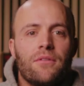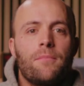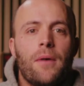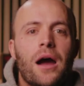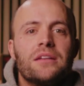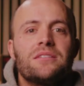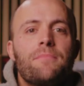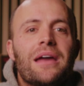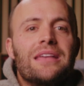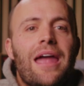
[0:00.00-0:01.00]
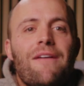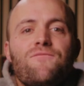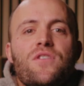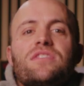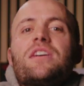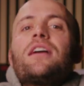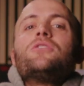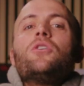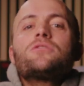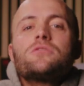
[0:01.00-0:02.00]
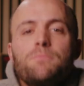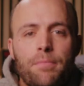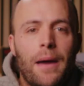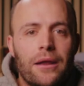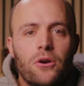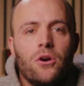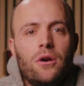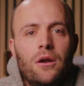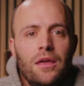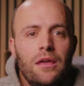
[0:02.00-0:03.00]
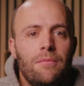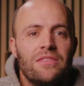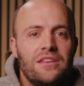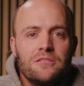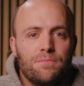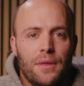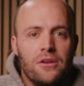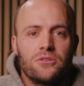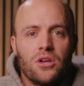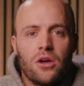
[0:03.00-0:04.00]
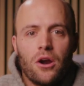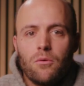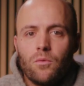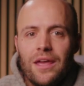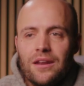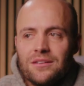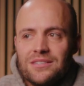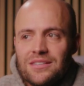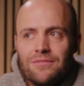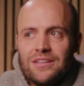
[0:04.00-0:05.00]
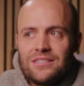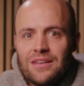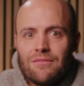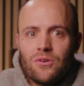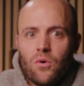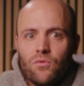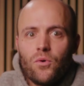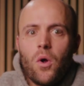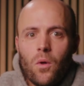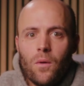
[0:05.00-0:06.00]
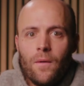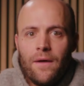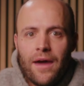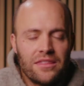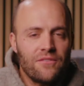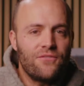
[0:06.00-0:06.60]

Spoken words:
of their minds, it makes everything looks better. Even these players that are rated 77 overall. At the